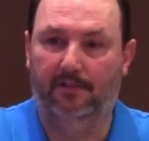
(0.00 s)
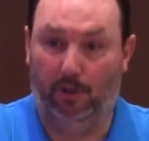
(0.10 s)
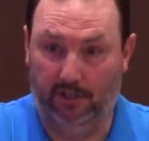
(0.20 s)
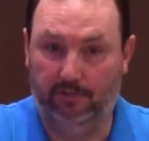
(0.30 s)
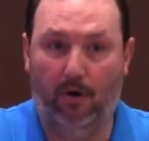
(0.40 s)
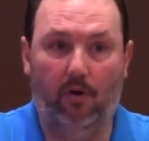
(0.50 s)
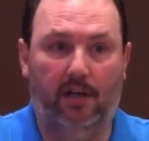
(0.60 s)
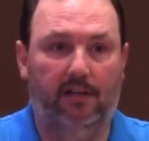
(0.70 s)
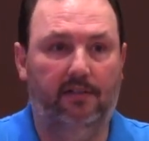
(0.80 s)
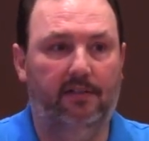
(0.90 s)
So this
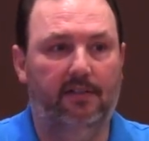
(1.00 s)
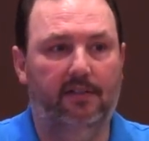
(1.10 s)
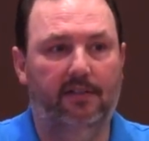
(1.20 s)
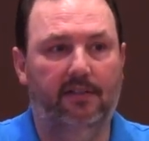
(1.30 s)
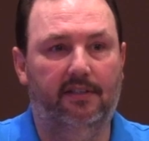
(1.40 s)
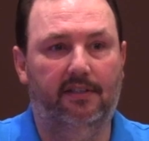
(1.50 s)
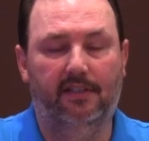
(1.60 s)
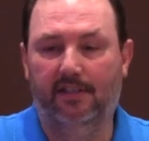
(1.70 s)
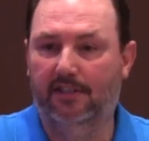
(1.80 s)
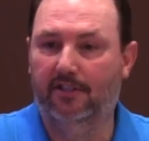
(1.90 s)
morning,
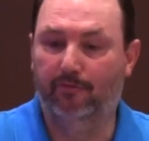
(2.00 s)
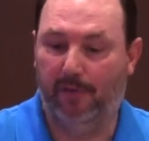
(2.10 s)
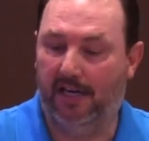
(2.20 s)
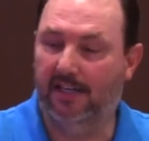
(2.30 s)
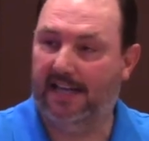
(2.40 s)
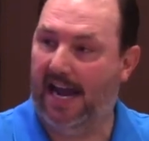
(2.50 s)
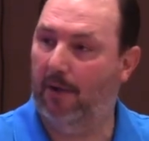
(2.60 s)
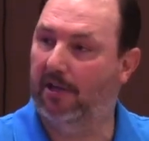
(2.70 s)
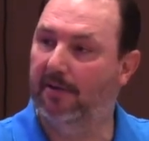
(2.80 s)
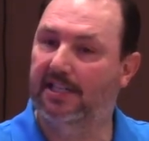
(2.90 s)
spending
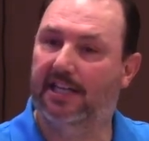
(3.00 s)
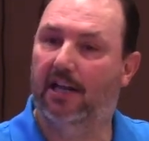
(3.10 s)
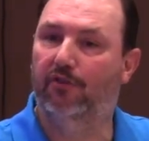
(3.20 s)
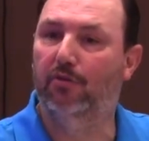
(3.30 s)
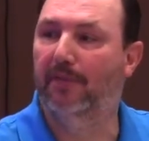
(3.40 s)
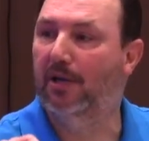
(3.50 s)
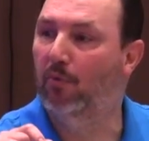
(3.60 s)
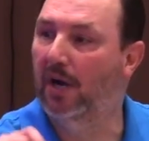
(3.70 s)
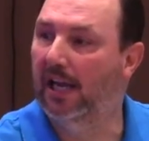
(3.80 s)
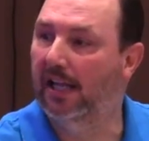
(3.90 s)
time with him, he said, if you be
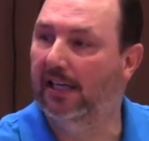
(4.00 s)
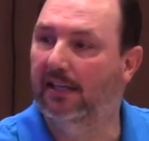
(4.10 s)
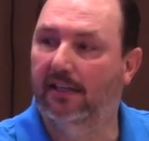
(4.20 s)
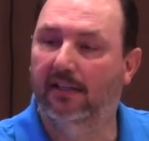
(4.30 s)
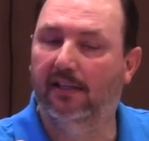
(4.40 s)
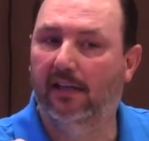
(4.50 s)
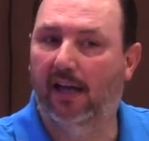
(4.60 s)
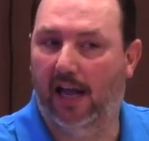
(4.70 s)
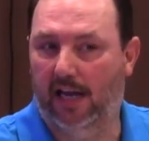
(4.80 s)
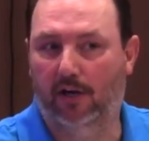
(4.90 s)
willing
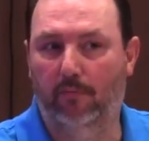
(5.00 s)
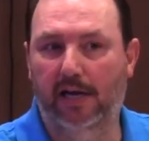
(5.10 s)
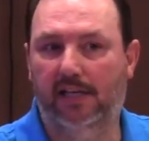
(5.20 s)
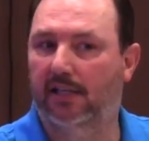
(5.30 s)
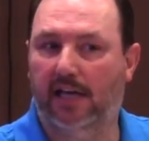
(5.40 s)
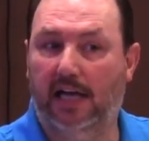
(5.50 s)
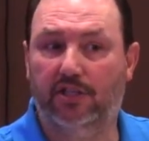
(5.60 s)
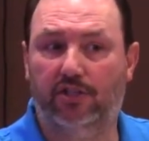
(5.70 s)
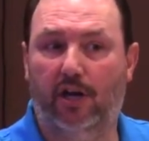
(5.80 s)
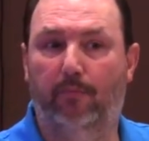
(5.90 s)
and obedient, not
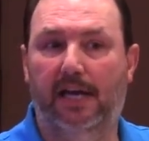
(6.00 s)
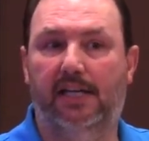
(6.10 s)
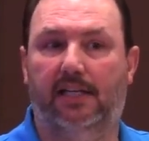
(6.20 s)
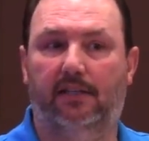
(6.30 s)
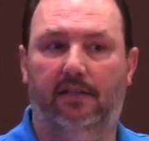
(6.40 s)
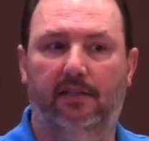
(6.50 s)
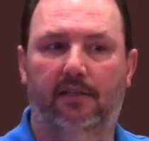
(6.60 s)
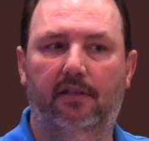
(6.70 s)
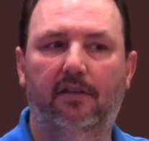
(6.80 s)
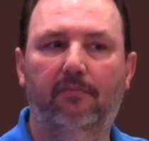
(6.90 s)
just obedient,
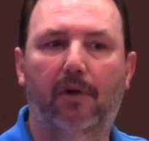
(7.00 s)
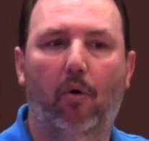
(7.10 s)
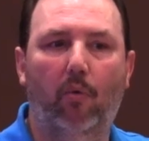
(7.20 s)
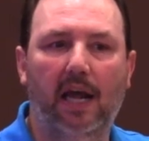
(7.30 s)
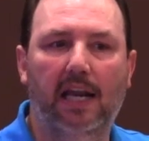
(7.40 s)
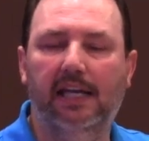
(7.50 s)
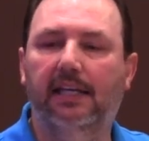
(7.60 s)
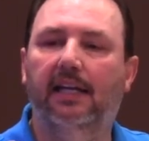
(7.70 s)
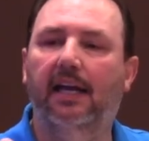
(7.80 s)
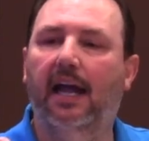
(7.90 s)
but
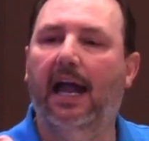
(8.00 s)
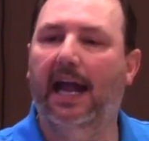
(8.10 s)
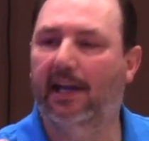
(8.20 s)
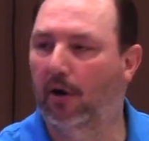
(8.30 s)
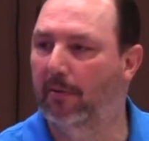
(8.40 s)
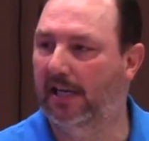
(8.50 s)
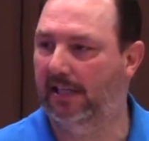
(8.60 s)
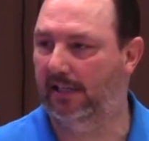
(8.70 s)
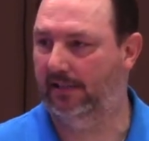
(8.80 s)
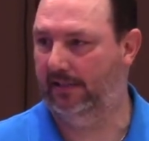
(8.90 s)
willing and
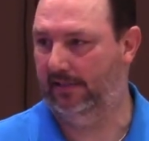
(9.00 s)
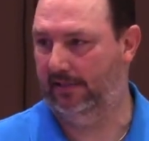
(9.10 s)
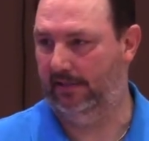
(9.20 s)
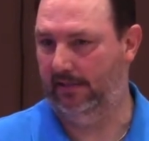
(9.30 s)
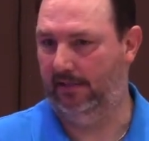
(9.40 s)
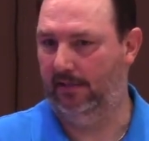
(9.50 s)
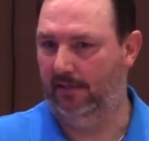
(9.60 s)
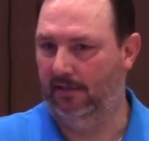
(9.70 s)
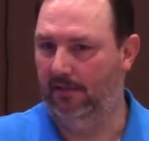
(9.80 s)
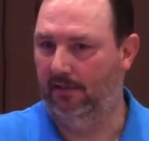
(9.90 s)
obedient,
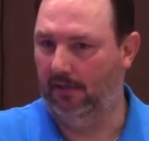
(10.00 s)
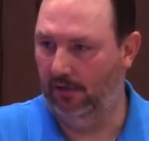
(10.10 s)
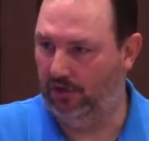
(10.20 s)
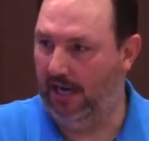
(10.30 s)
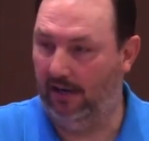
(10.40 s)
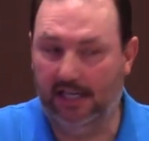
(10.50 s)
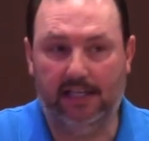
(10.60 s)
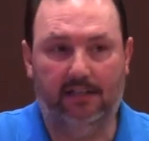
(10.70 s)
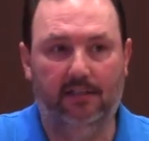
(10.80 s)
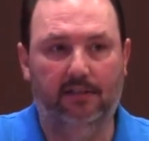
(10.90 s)
you shall
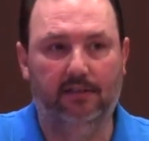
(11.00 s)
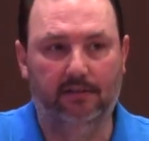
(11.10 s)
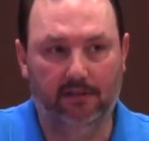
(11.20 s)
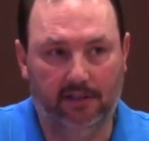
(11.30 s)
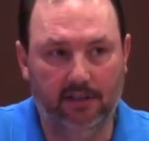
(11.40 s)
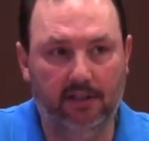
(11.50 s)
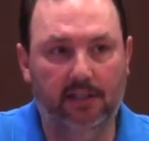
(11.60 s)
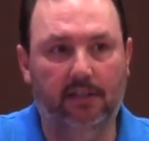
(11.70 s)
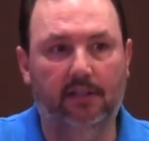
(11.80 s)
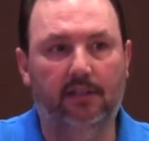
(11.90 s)
eat the
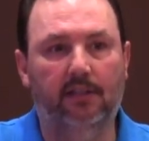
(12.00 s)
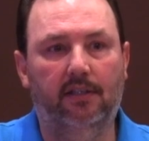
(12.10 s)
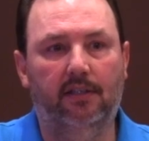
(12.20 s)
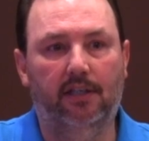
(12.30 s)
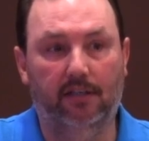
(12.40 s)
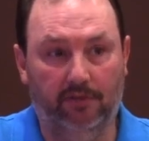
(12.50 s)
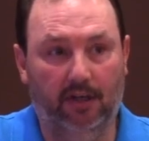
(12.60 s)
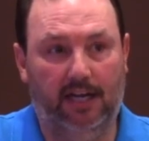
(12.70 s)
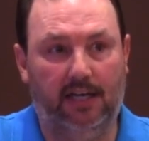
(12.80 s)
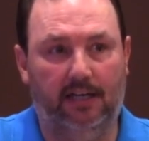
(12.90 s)
good of the
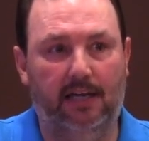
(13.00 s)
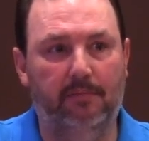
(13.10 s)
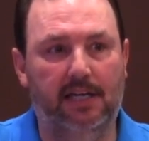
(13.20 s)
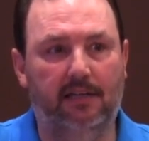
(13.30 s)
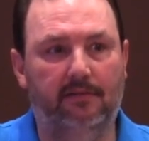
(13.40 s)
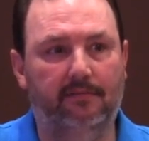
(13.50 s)
land. Amen?